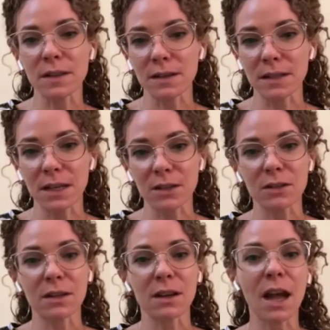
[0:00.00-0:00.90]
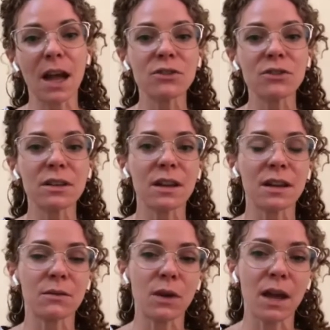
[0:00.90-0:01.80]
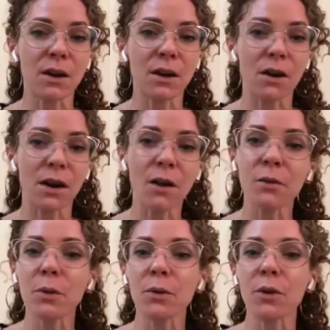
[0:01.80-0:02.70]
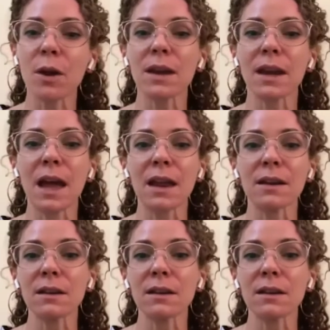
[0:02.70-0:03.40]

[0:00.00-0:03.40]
sanitation, and hygiene, and our health programming, and